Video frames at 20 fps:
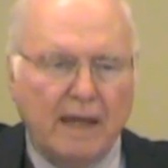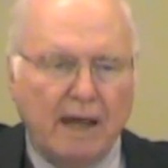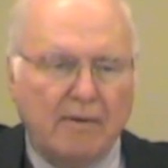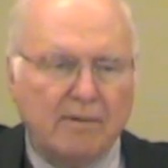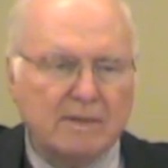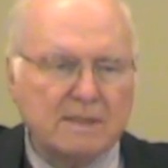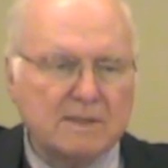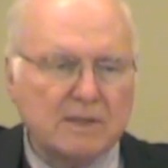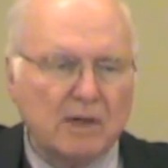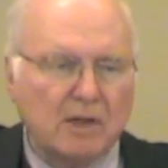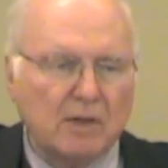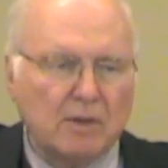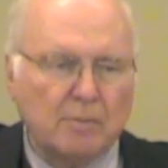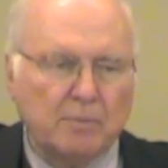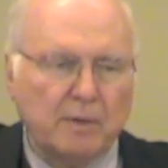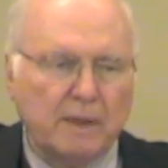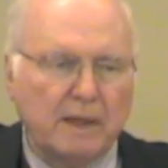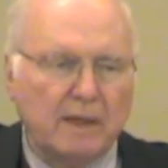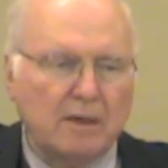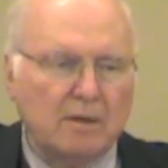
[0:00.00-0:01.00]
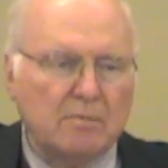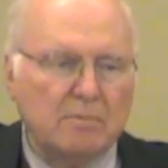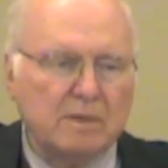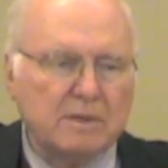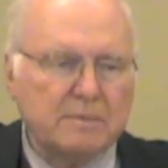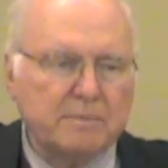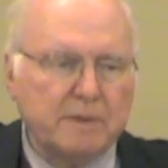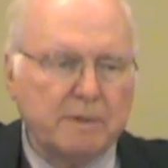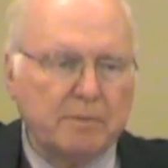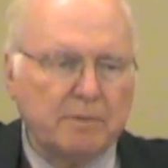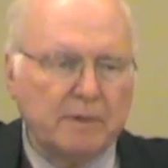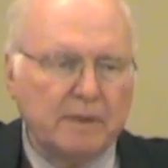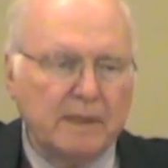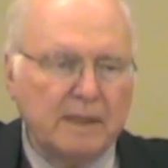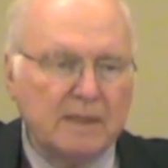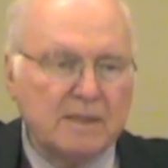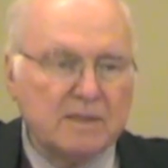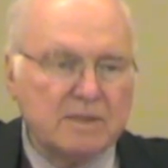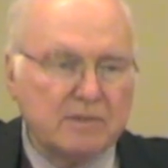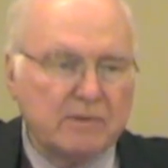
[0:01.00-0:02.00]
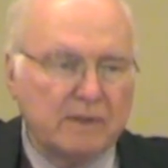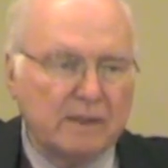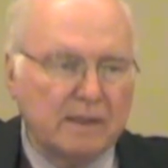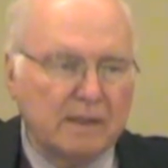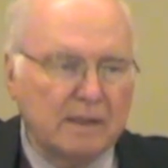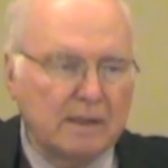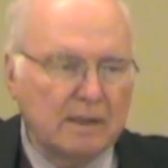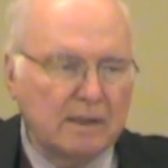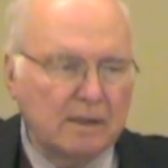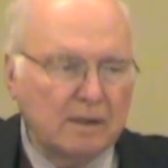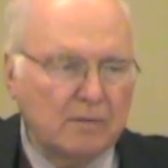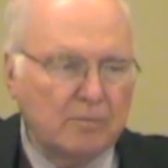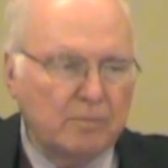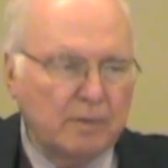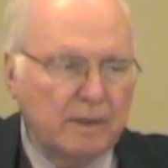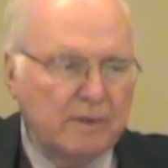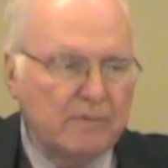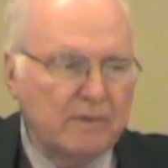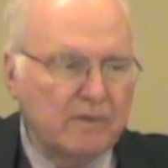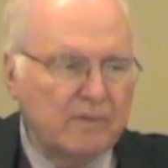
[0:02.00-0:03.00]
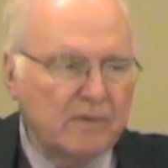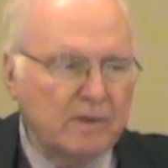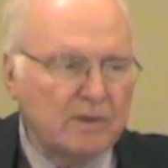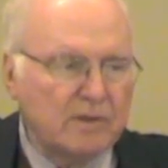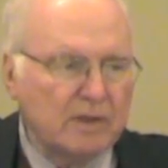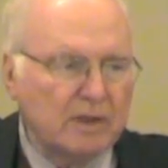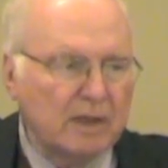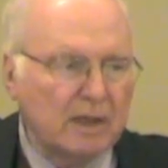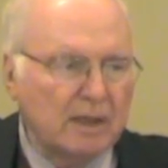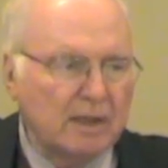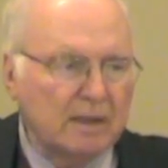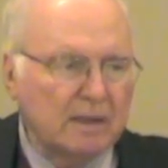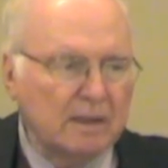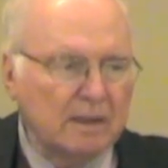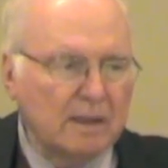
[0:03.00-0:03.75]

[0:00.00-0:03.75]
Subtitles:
Aristotle, Plato, most people in history have believed in such a God.